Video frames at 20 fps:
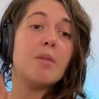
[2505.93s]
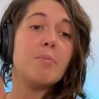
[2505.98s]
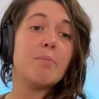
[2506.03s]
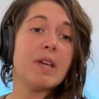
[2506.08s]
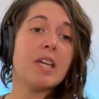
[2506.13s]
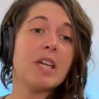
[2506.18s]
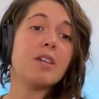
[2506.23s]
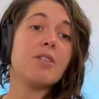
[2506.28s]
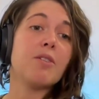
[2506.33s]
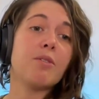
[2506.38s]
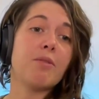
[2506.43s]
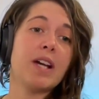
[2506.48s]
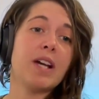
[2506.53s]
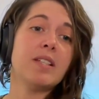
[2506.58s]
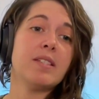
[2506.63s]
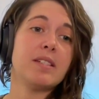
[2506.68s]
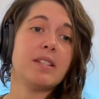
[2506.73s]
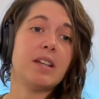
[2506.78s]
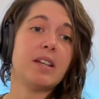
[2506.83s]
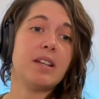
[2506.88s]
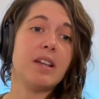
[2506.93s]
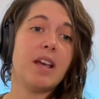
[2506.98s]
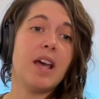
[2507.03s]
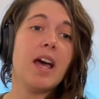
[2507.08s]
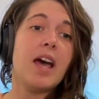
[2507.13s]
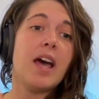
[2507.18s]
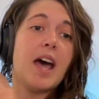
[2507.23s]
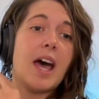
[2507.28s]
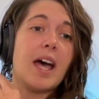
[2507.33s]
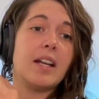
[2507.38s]
being arrested
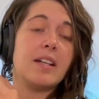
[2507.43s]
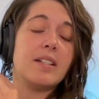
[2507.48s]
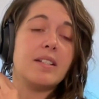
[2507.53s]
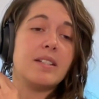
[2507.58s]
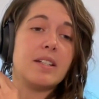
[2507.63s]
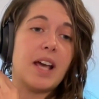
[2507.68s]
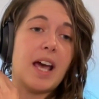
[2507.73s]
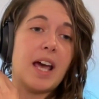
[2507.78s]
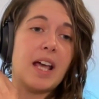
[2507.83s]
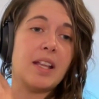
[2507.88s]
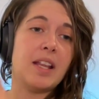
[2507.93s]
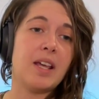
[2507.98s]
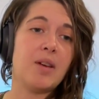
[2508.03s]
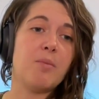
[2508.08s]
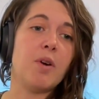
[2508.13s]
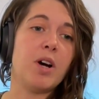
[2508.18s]
and and they